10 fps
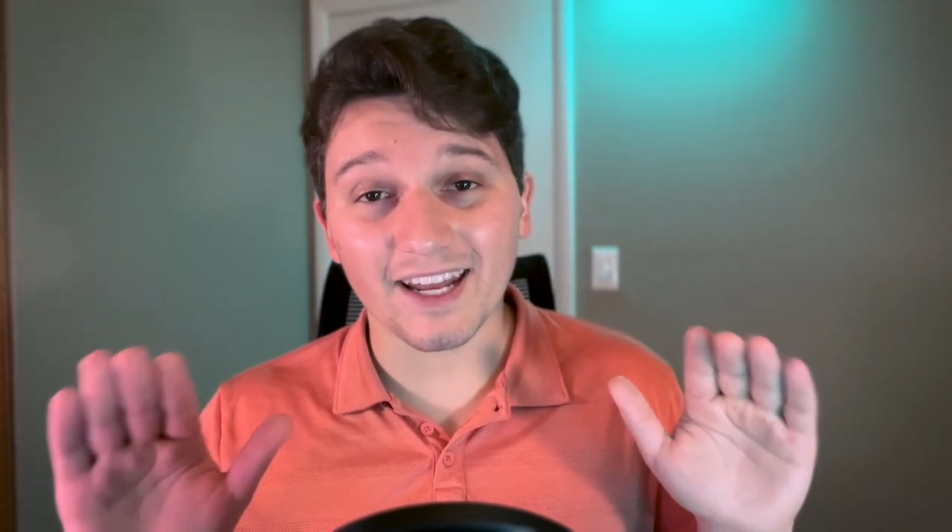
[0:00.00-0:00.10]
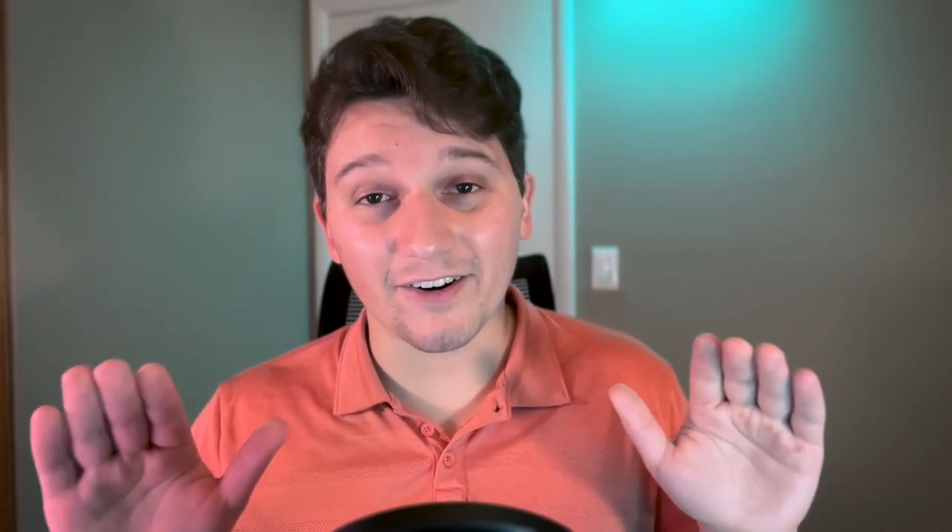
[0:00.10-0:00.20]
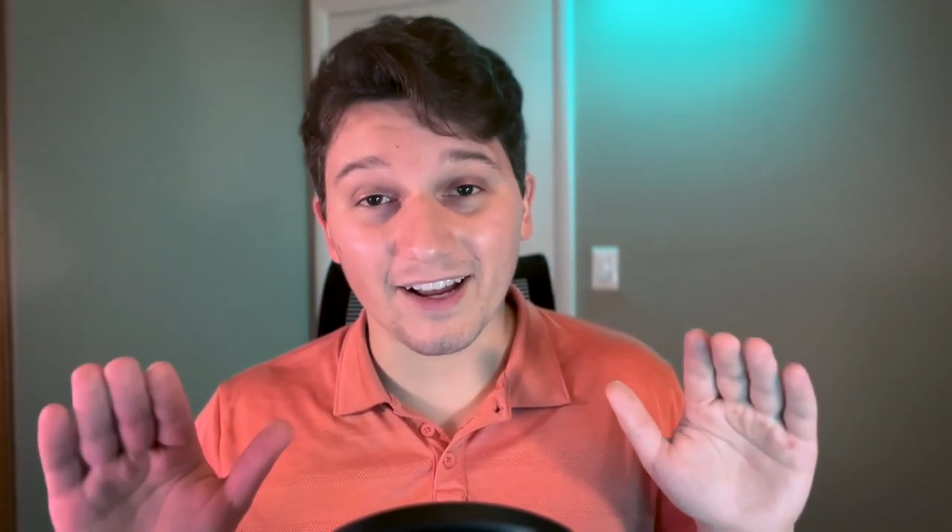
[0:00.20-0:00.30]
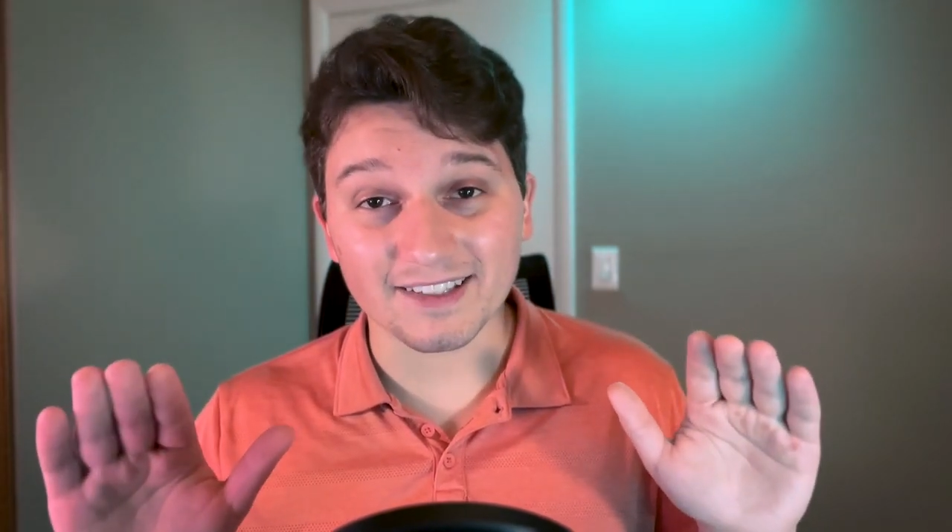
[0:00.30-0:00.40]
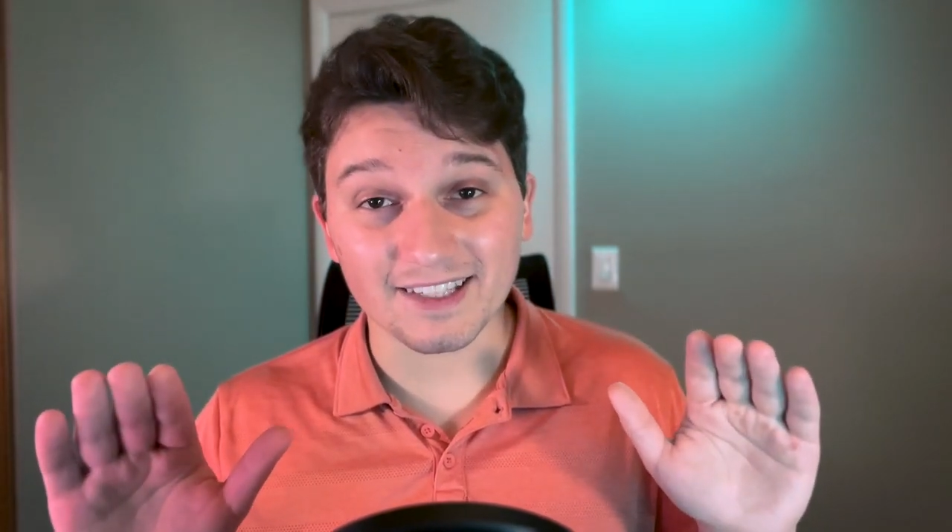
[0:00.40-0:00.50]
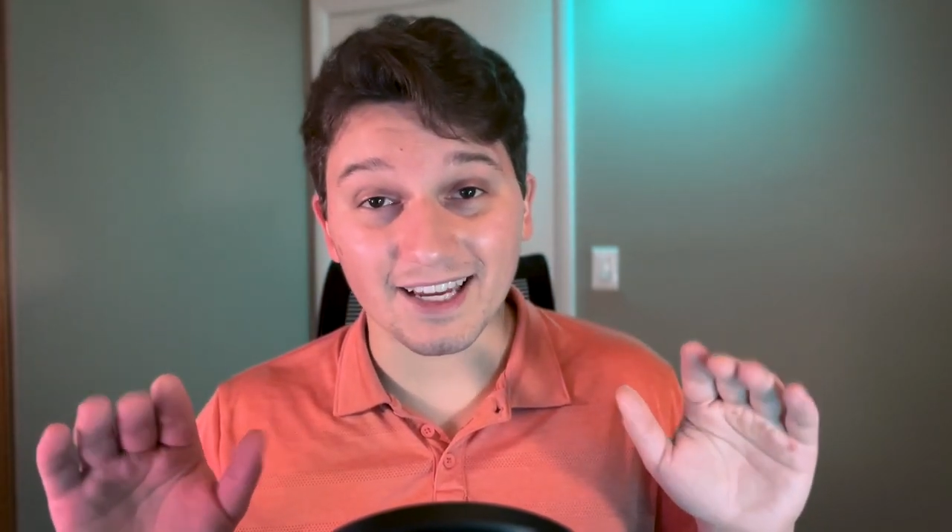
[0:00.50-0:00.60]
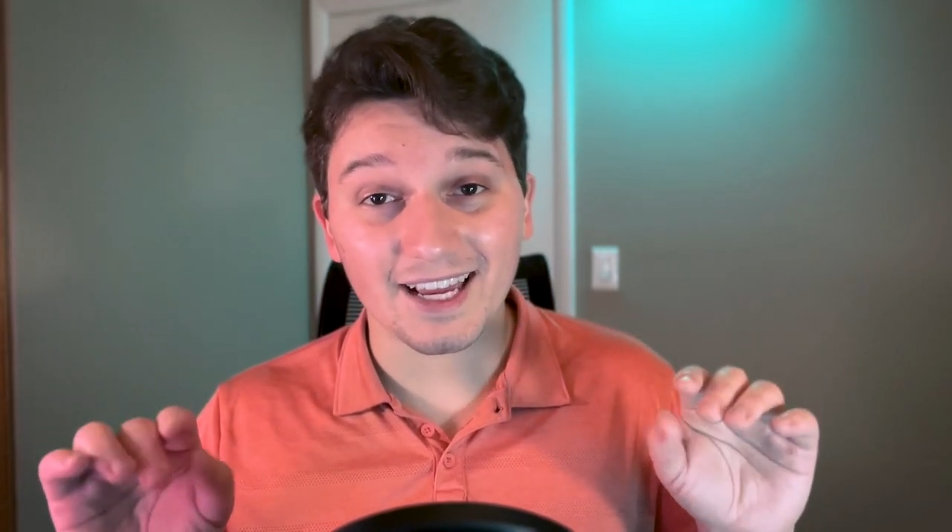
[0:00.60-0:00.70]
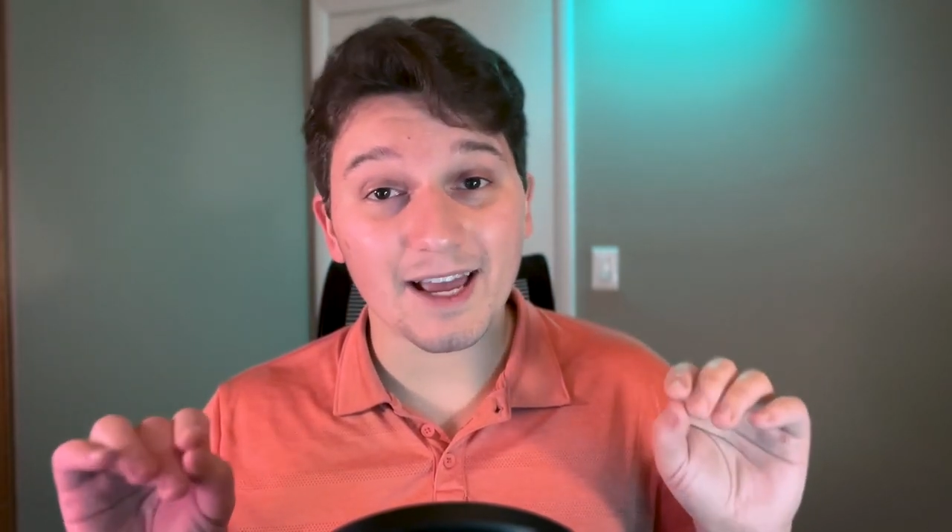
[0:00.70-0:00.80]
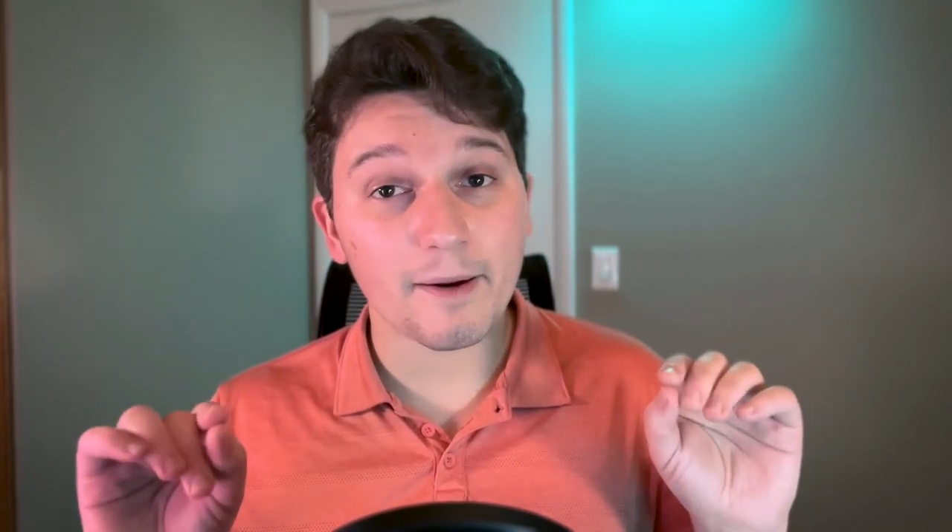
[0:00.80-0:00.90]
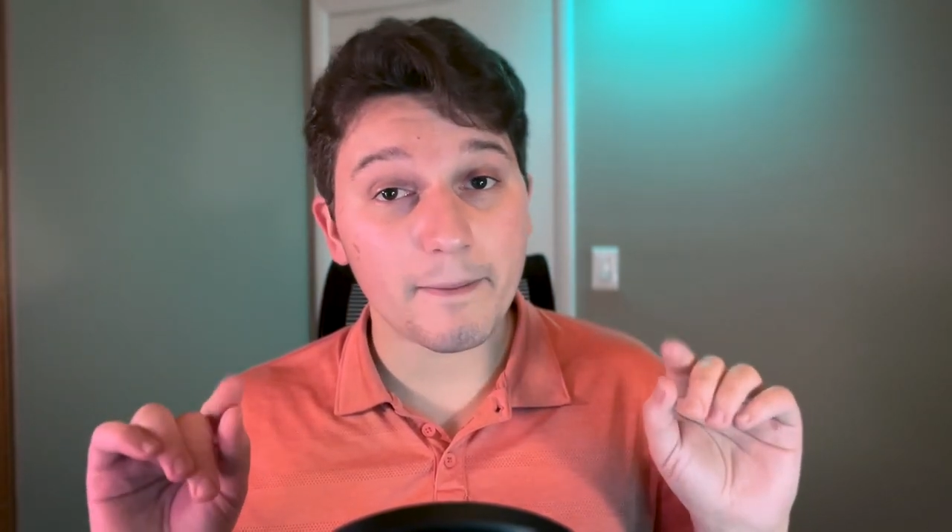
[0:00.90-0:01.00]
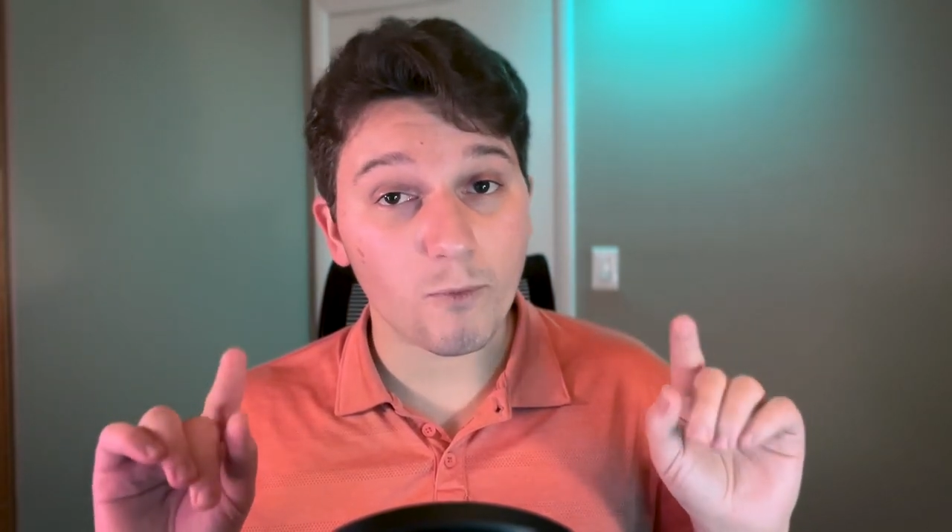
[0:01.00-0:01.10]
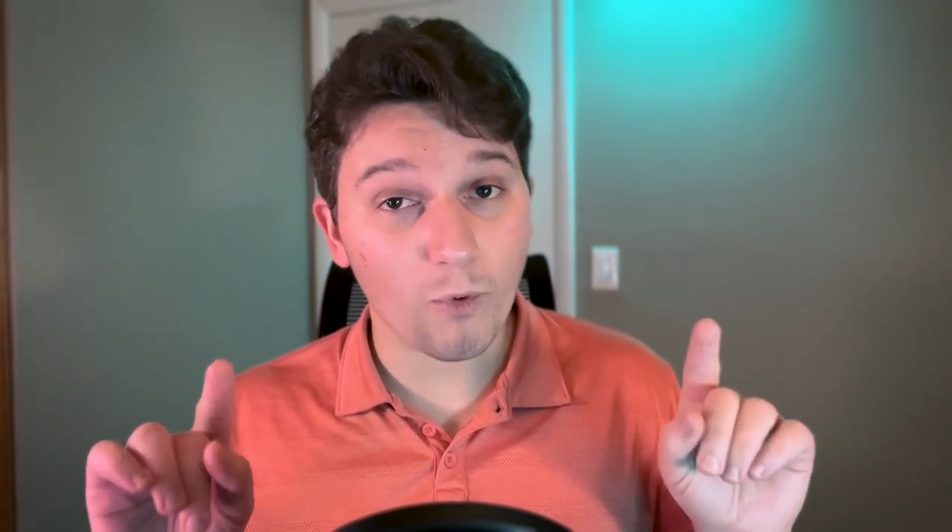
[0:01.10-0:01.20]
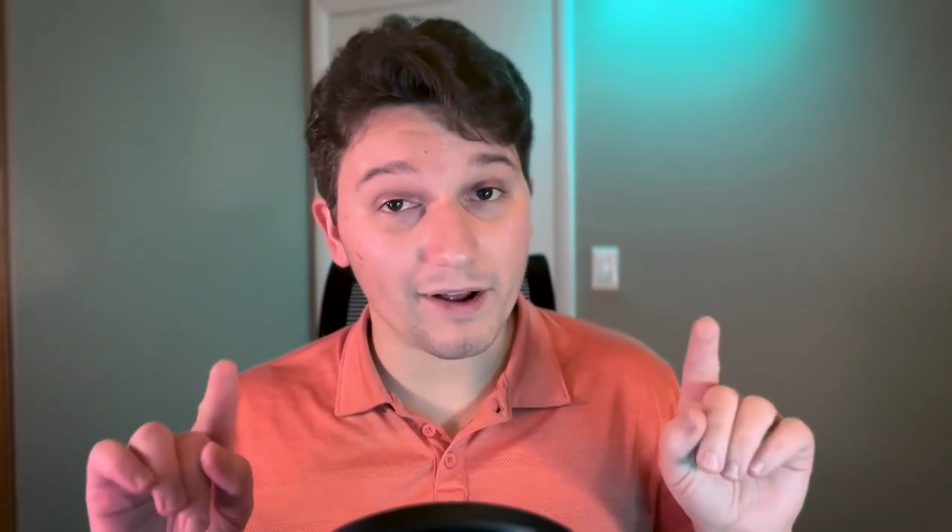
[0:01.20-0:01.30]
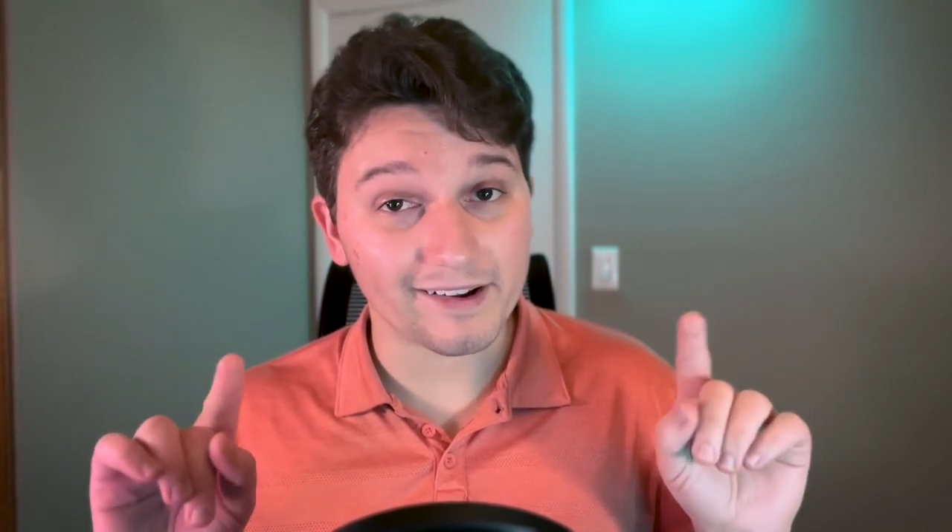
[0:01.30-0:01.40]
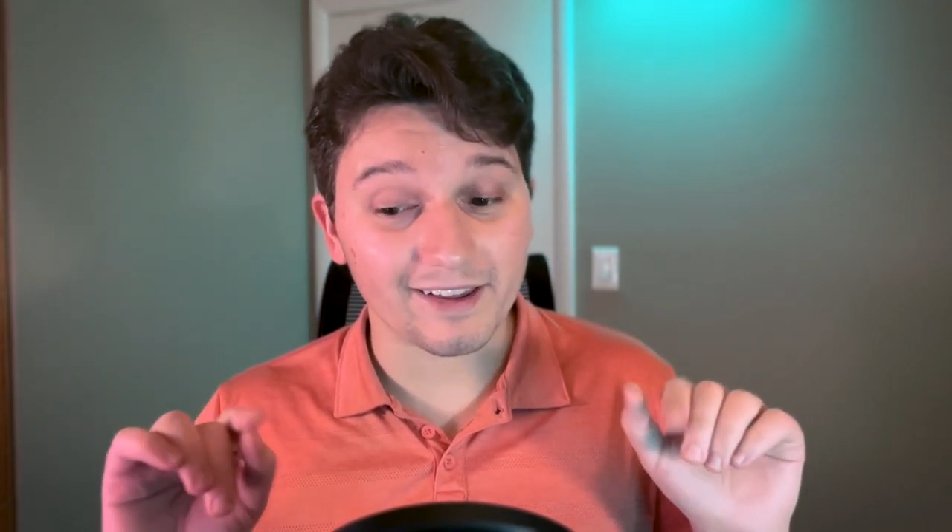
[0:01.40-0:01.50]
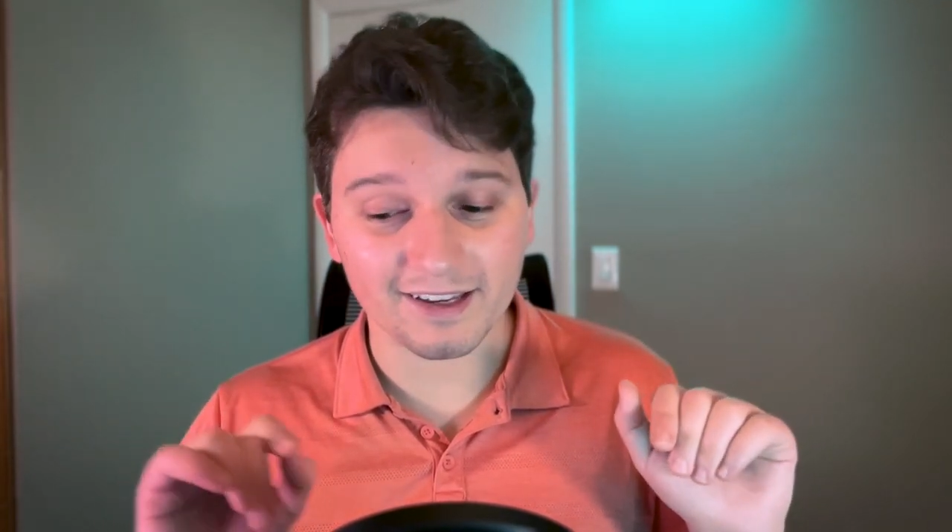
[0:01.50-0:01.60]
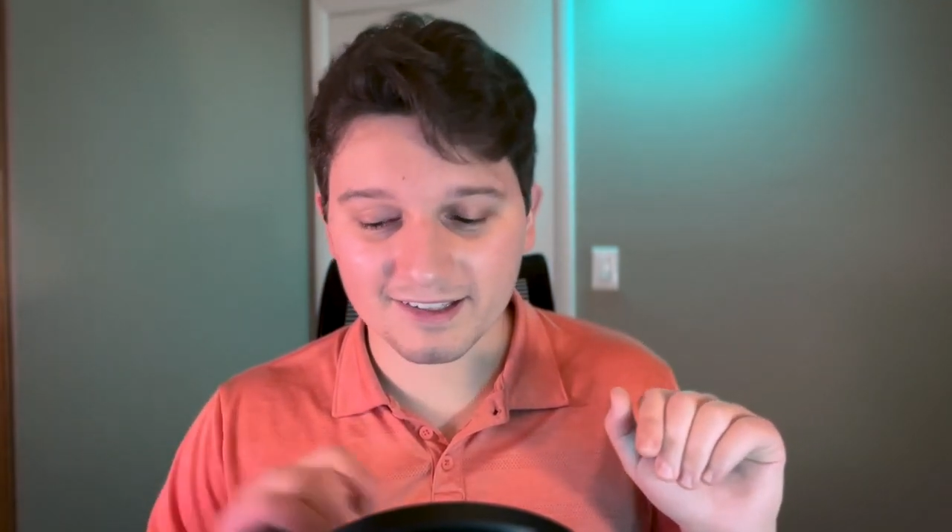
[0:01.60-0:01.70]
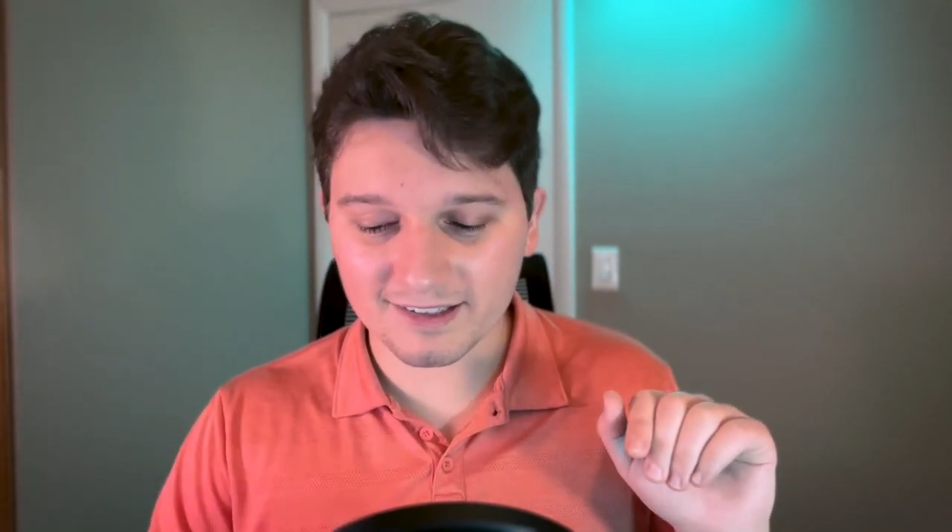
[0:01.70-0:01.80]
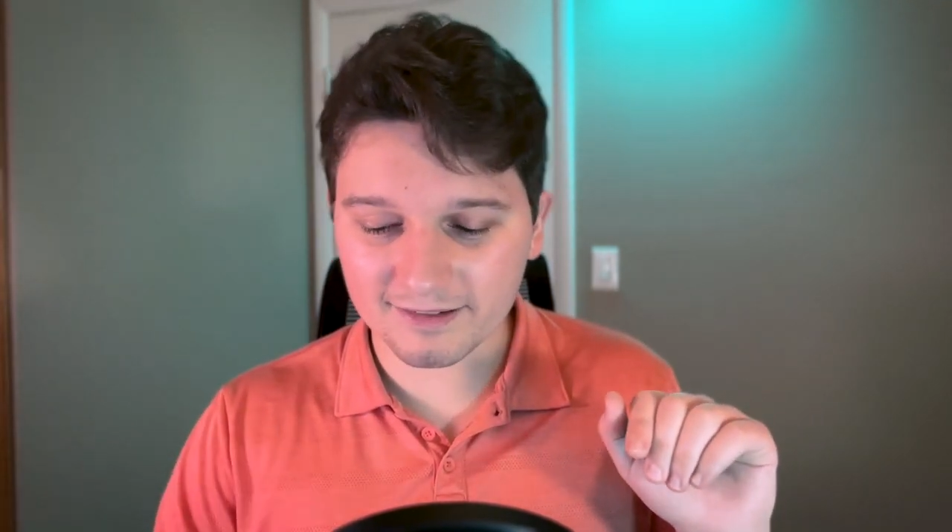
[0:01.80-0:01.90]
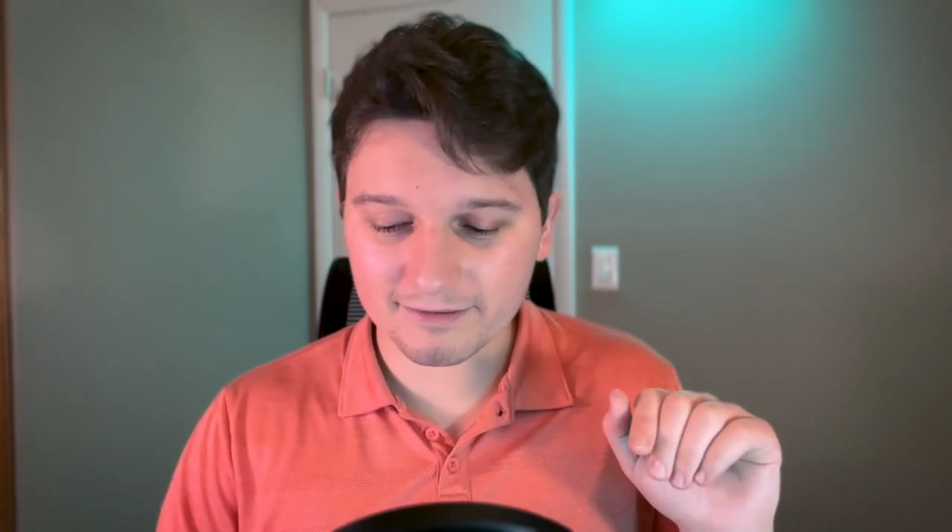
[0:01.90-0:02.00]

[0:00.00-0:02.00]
interesting. Watch this.